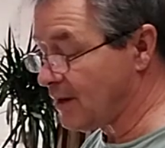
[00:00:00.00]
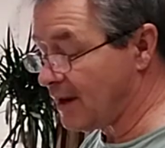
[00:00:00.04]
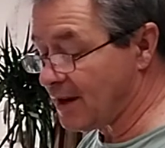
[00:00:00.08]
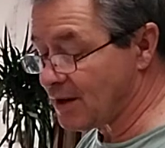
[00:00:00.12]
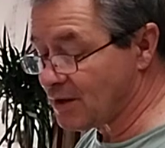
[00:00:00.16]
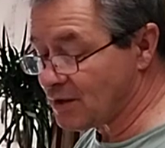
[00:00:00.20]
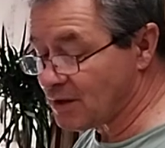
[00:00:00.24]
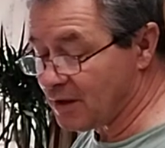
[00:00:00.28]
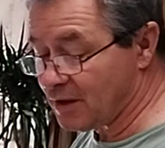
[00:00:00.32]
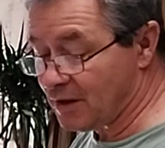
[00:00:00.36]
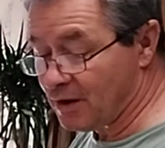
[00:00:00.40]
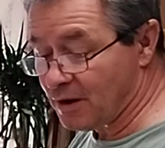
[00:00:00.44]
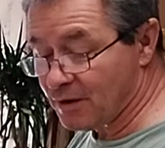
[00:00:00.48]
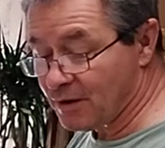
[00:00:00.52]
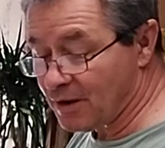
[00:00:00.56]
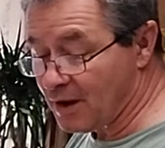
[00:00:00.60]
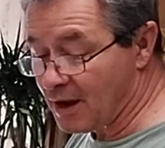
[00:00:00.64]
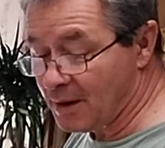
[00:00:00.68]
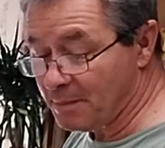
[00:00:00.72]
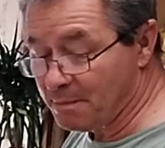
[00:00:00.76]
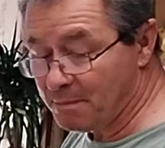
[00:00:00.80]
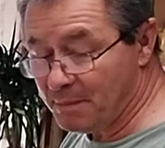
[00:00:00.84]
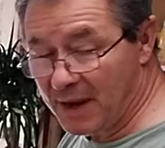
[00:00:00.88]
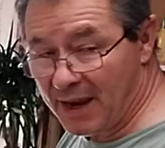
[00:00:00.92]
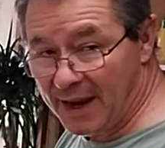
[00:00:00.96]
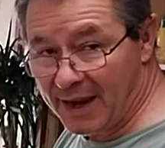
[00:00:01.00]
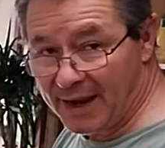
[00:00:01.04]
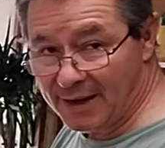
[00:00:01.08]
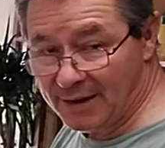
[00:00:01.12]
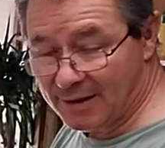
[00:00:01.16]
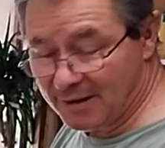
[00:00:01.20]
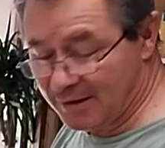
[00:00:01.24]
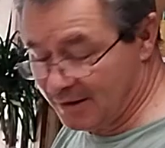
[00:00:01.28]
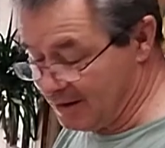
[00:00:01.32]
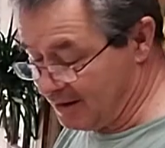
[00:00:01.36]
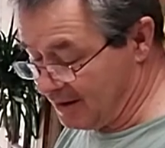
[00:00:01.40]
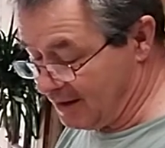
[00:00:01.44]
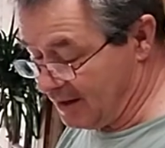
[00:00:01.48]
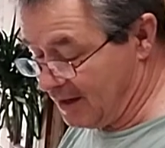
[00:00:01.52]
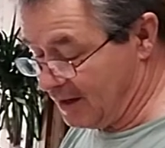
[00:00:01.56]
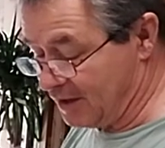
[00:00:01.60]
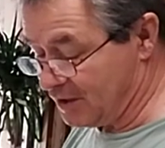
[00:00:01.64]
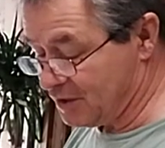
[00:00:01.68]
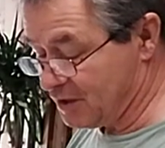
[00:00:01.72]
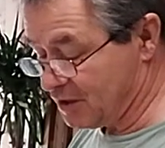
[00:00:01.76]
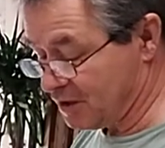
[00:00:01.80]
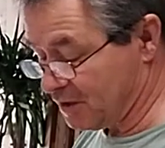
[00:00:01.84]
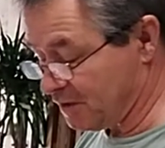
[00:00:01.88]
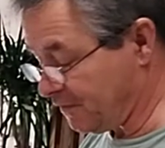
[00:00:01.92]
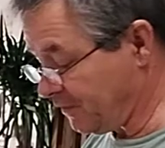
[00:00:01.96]
actually are not paint, it's
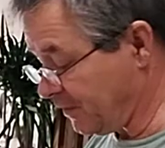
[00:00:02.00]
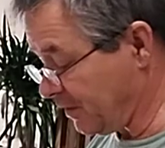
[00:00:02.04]
just